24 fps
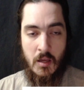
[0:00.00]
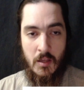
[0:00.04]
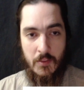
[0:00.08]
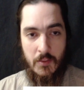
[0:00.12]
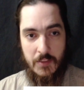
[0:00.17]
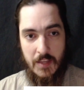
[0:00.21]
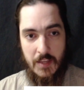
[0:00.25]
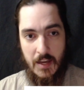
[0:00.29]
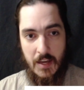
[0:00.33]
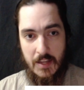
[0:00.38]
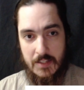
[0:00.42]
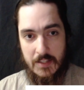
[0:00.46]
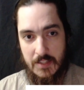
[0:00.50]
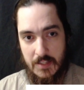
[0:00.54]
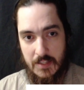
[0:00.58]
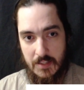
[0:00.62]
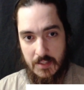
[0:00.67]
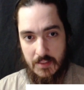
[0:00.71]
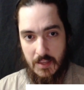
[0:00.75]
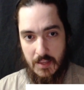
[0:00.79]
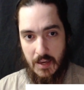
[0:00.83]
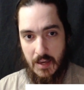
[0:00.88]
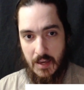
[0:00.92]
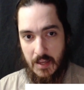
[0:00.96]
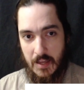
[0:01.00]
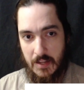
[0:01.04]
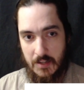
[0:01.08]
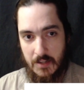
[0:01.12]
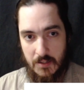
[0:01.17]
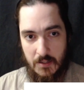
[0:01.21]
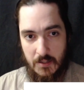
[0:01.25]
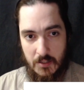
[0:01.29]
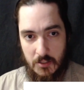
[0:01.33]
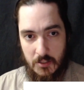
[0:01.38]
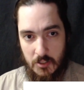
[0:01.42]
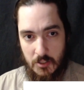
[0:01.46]
The idea that,
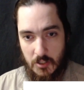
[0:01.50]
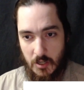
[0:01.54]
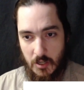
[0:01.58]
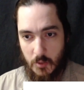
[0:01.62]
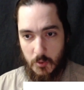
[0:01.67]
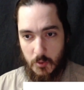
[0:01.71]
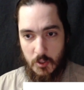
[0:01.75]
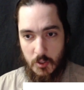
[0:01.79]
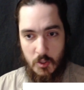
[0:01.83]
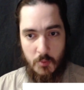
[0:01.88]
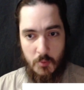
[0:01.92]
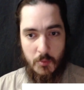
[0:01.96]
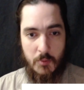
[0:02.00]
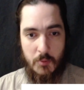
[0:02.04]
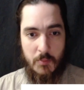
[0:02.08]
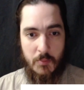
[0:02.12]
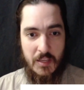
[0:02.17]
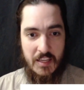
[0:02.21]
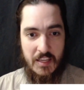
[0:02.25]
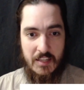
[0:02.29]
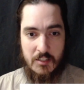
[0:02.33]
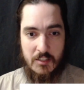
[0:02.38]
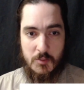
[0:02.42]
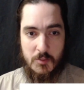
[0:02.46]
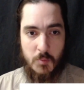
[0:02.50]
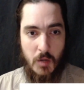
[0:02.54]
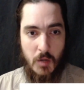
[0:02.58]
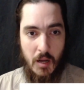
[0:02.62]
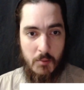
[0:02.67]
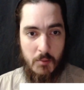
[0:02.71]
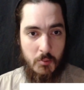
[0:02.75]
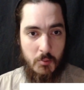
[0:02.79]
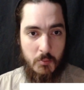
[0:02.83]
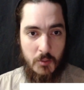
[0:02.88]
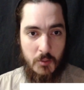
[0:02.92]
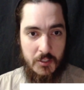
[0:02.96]
you know, human beings
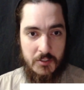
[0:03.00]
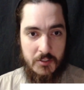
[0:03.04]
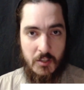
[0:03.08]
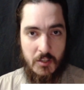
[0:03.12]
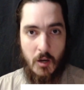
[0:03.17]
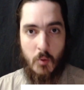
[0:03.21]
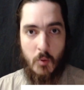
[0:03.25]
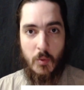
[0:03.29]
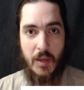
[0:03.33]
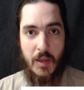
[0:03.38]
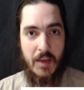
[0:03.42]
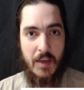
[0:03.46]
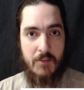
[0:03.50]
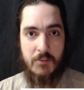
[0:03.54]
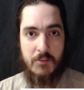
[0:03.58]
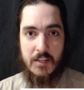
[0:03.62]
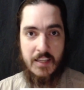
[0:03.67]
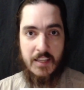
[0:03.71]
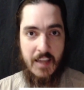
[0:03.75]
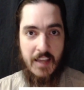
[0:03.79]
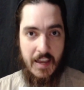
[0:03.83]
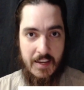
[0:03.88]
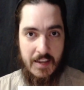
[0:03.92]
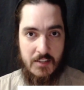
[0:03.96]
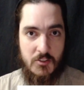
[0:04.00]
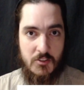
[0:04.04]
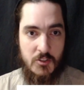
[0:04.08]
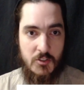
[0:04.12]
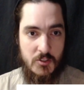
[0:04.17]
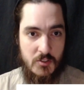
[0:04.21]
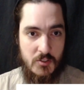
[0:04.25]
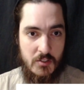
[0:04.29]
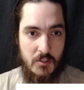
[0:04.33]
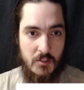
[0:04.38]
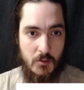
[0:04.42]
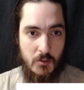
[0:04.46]
probably don't have any
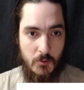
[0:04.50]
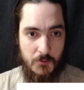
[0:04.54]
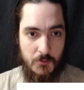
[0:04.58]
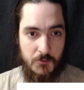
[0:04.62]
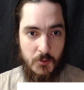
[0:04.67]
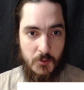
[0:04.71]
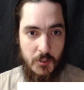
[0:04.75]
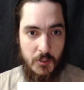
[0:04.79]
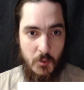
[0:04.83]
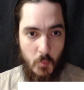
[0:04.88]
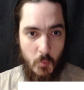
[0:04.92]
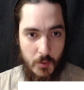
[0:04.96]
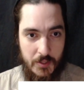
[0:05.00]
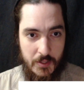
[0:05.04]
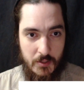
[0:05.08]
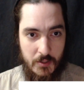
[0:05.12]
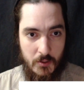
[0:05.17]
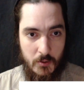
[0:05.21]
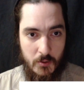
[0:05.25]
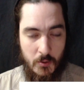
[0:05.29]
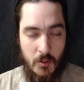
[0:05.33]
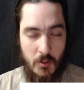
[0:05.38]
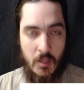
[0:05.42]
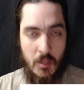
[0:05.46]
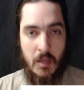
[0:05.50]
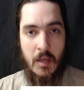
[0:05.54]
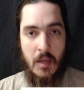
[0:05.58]
agency or free will,